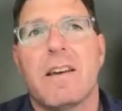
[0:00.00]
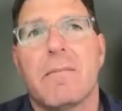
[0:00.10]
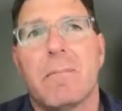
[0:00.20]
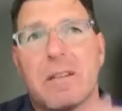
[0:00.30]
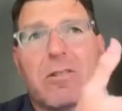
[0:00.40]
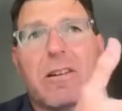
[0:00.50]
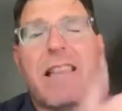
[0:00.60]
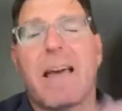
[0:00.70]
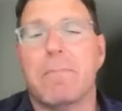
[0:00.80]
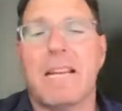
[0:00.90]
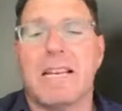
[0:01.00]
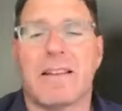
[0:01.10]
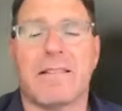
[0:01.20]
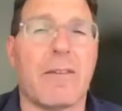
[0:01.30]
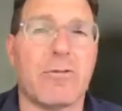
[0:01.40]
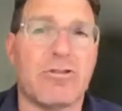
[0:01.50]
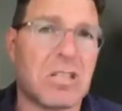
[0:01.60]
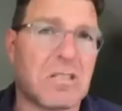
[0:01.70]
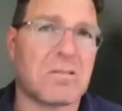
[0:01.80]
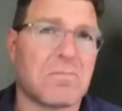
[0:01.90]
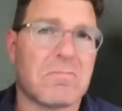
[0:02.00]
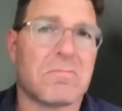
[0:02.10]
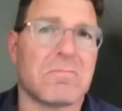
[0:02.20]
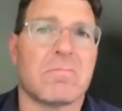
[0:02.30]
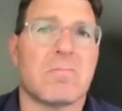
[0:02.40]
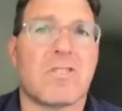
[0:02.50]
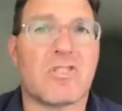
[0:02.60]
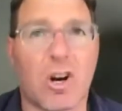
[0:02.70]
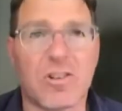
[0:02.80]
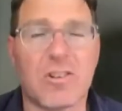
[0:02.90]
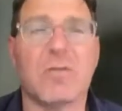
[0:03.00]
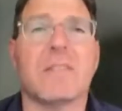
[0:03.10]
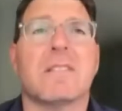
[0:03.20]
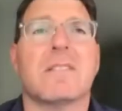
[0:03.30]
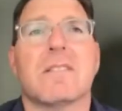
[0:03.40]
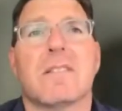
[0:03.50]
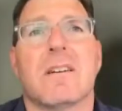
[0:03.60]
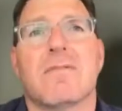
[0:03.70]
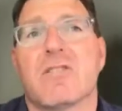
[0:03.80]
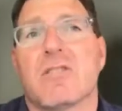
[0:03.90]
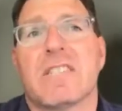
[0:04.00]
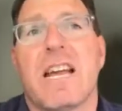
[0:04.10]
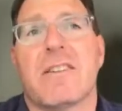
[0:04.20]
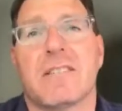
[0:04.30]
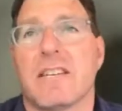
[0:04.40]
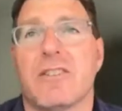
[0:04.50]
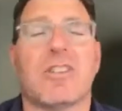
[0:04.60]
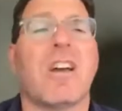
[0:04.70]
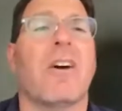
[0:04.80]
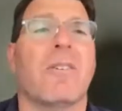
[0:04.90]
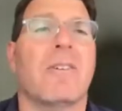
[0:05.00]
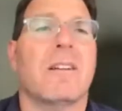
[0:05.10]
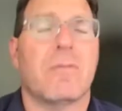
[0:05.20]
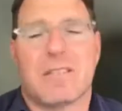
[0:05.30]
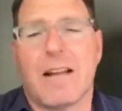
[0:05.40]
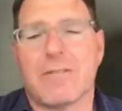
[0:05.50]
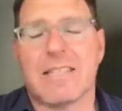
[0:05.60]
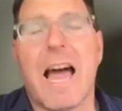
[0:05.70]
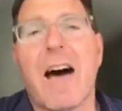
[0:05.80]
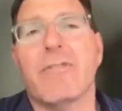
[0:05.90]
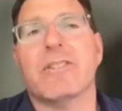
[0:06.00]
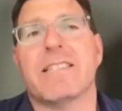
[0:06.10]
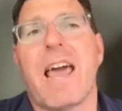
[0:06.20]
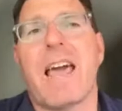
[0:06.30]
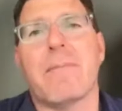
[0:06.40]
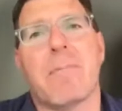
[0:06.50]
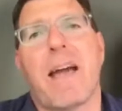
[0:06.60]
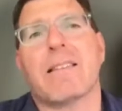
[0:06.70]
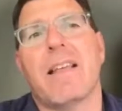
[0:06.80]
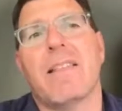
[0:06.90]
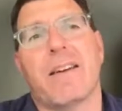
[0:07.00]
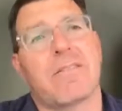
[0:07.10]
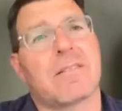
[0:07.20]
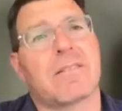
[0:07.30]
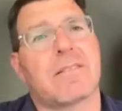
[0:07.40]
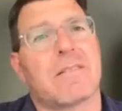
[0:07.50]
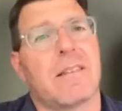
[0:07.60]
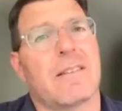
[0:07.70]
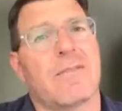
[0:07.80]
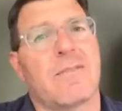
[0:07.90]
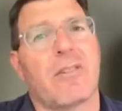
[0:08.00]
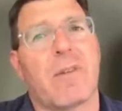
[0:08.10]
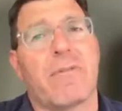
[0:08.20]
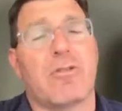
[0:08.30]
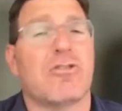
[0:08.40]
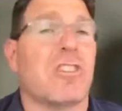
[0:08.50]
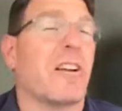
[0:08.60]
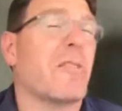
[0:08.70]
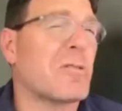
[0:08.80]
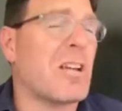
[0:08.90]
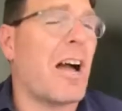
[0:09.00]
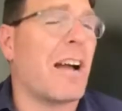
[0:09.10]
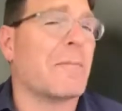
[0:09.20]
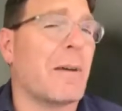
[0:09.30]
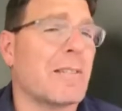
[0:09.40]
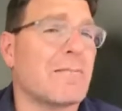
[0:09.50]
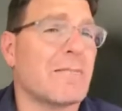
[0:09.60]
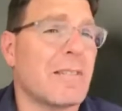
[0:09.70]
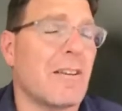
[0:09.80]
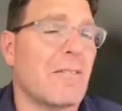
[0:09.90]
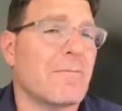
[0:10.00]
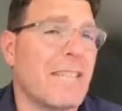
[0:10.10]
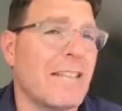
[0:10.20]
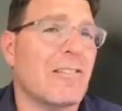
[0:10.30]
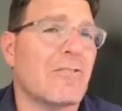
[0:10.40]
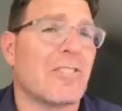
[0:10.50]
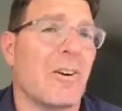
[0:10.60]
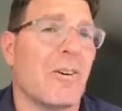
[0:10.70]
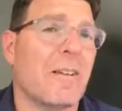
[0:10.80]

But during that meeting, they would just start a new instance of ServiceNow and say, here you go, which sounds novel today, but back then that was very revolutionary. We're talking about, 10 years ago.